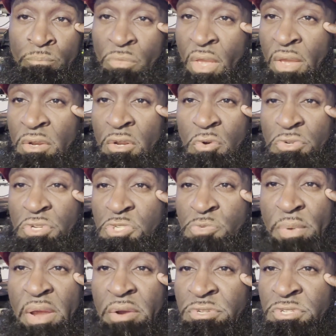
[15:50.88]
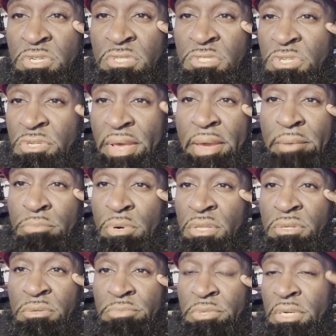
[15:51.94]
and no disparaging to that
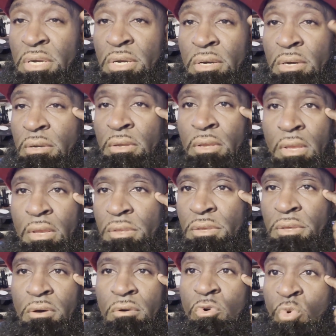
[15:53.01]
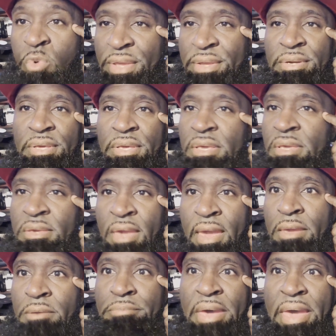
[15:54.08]
brother, but uh, you know, quickly he
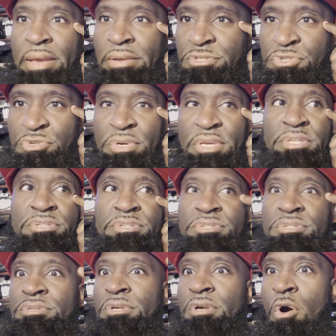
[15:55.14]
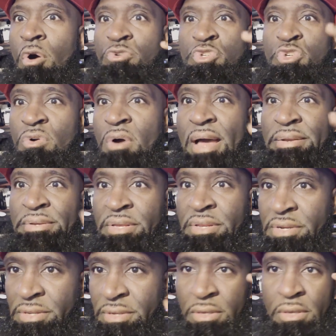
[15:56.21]
came back to his cultural
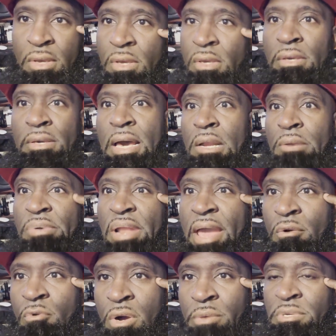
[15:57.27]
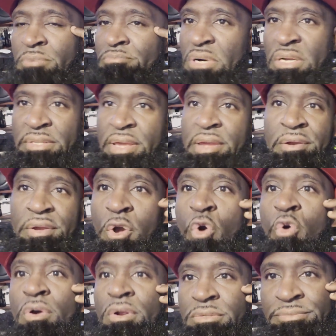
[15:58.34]
identity. He got a black woman, but they're in
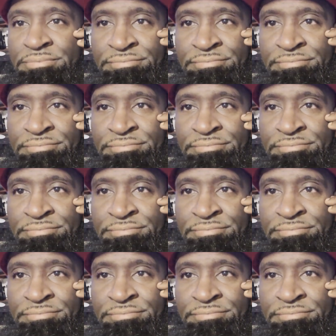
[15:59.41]
court.